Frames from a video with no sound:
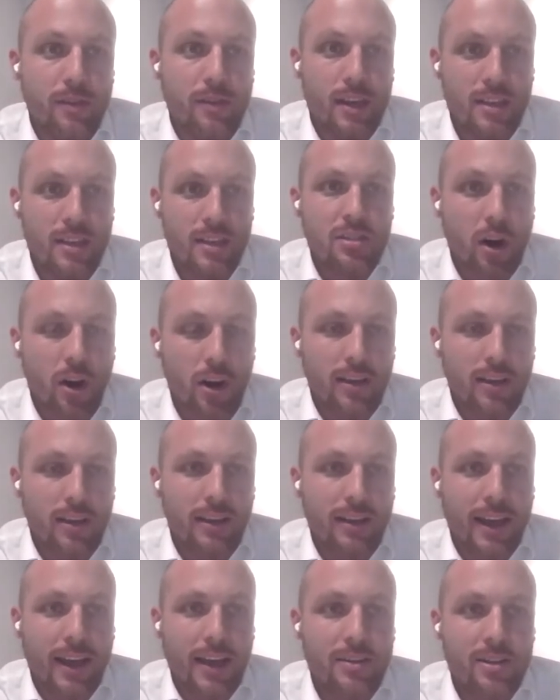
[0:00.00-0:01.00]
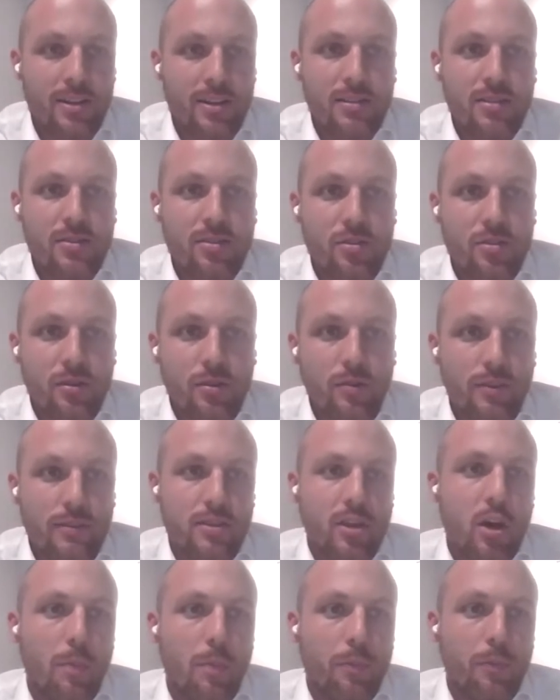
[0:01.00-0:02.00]
historically they just drilled the
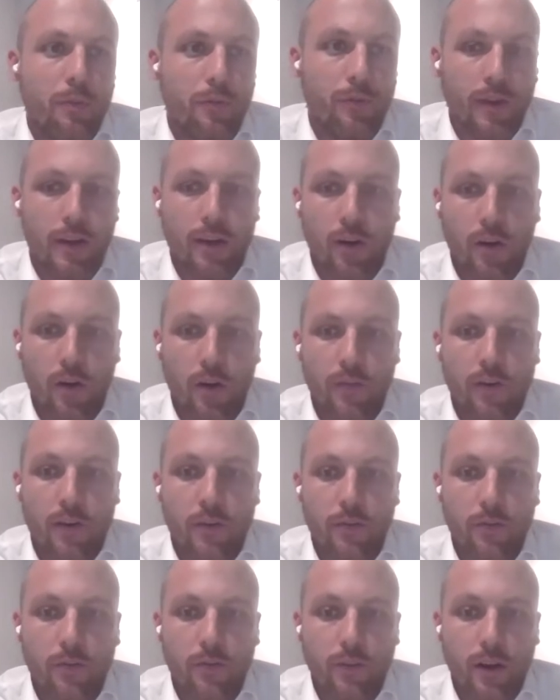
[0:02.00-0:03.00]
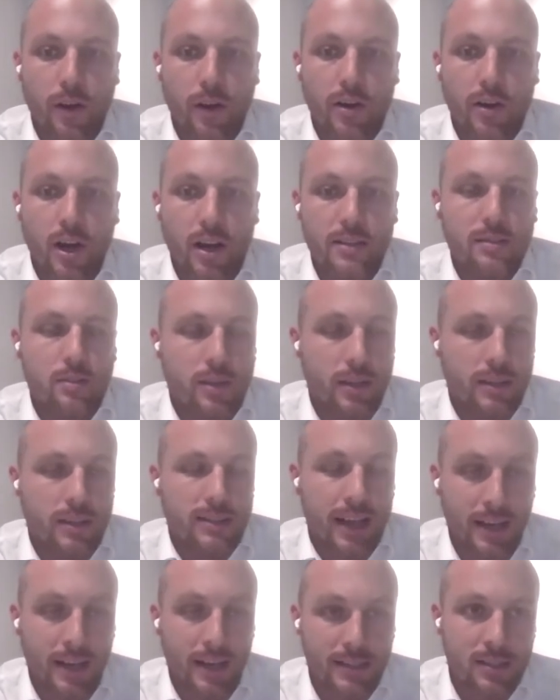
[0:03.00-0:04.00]
top of a very nice looking
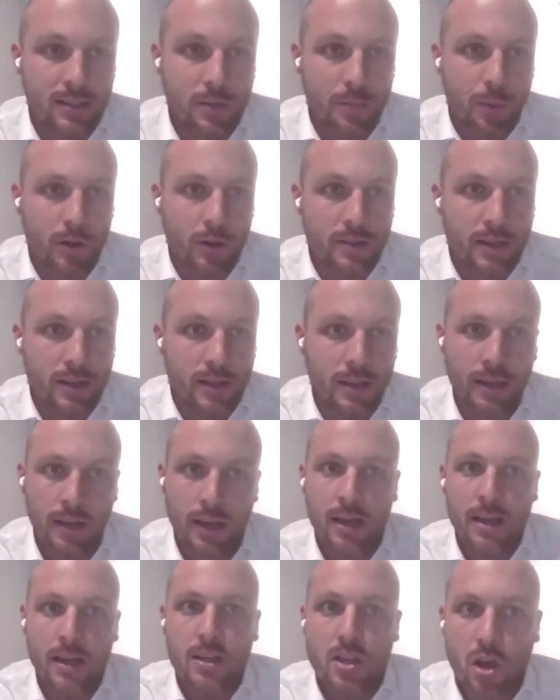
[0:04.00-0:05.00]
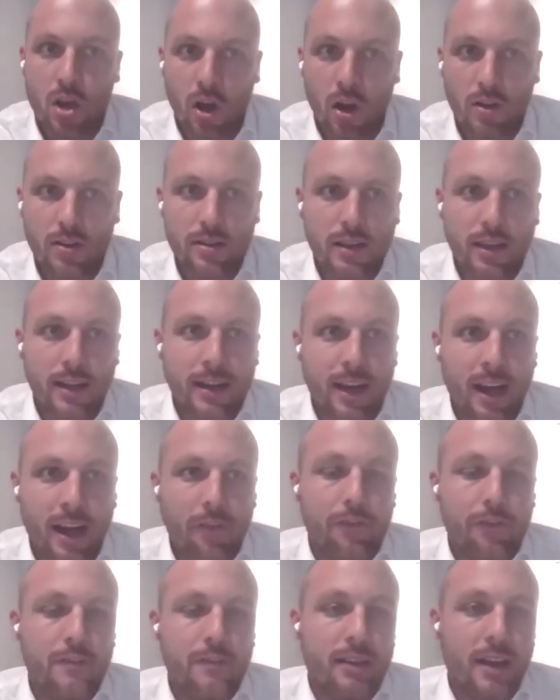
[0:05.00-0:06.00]
tungsten deposit. Not
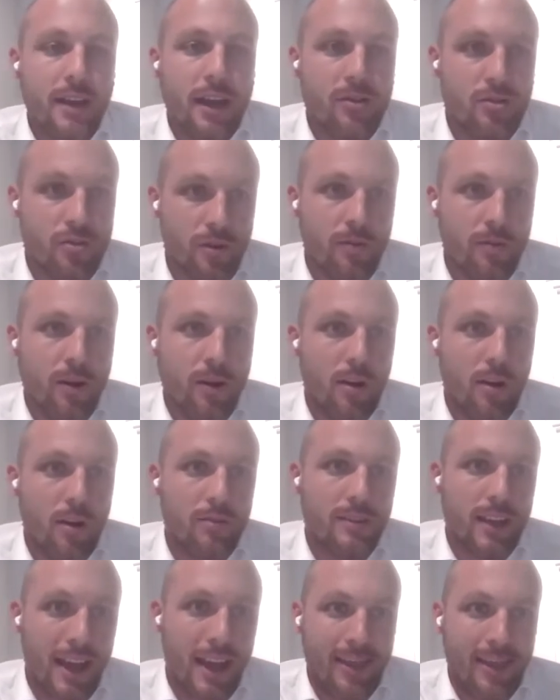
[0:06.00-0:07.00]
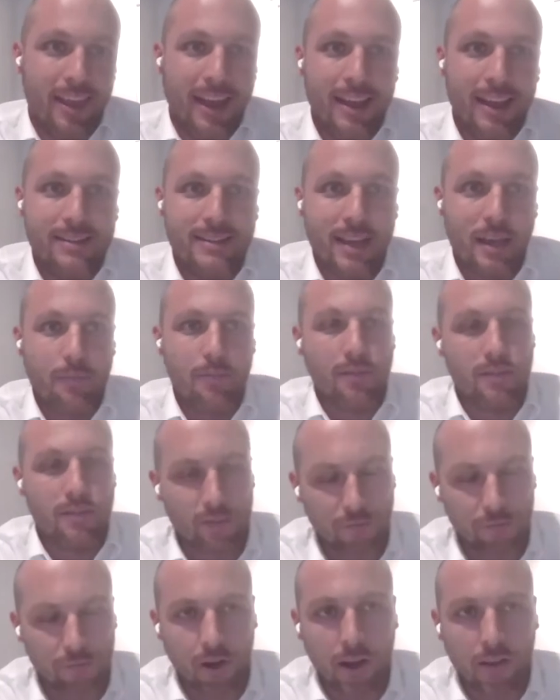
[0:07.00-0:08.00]
enough drill holes at that depth to
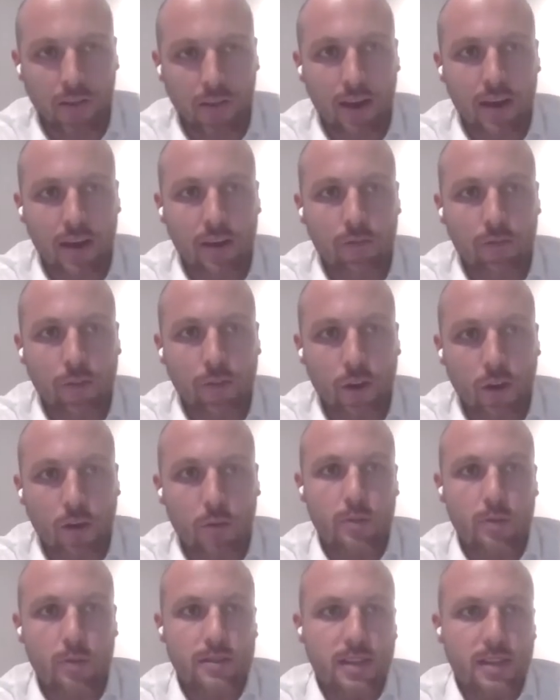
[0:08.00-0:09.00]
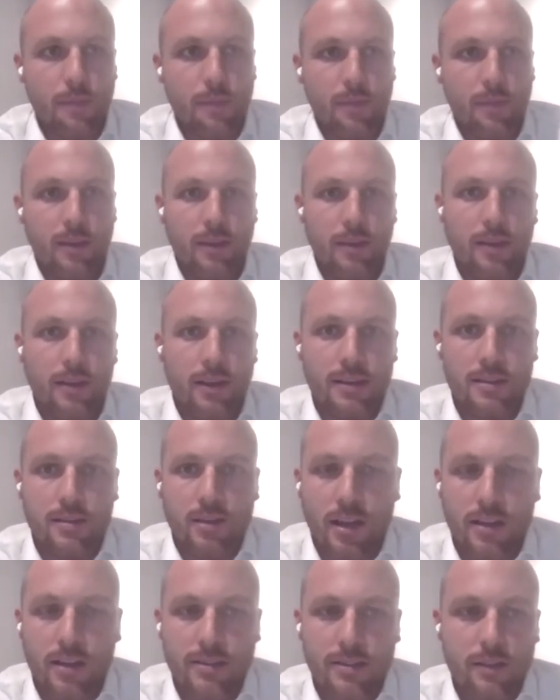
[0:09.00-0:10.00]
define that any further, but something that
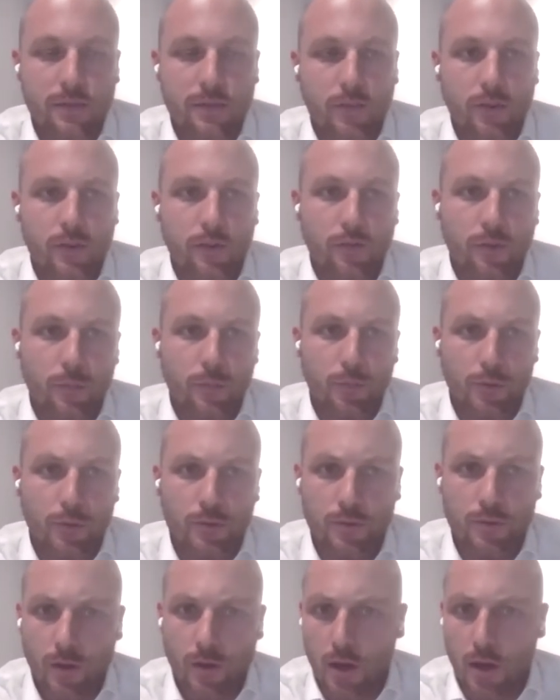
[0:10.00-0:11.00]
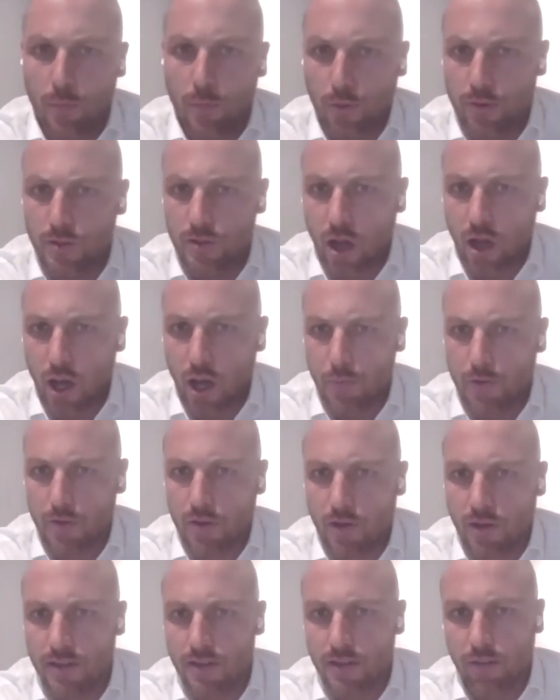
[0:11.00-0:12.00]
excites us for blue sky
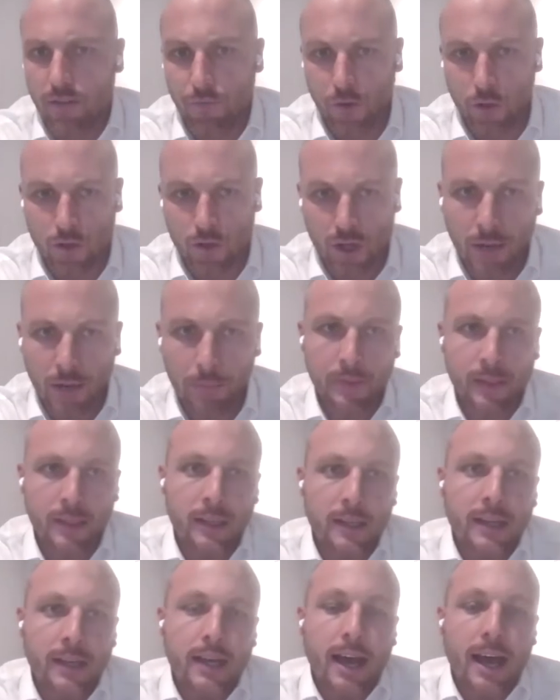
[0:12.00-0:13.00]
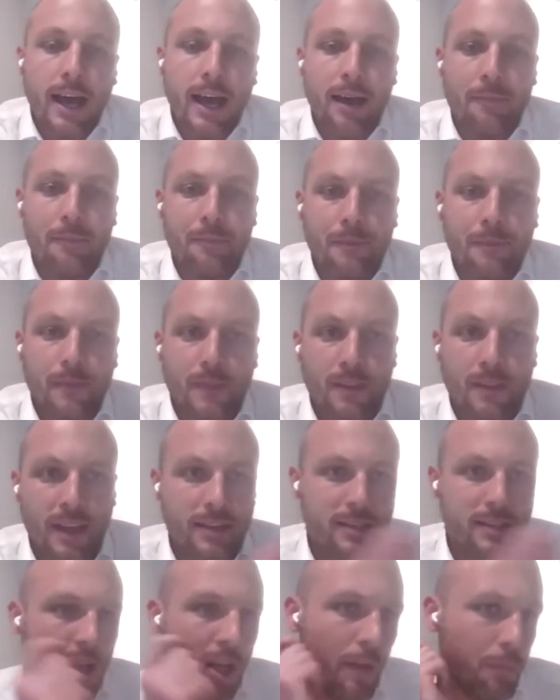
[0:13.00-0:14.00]
opportunities in the future.
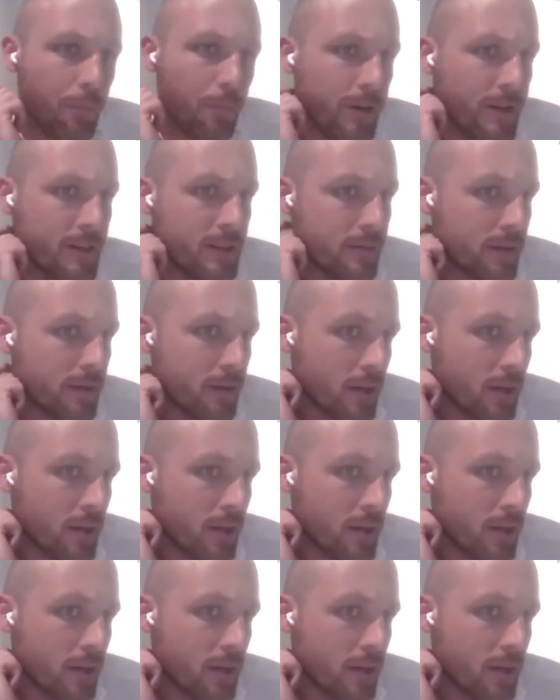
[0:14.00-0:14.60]
Next slide, please.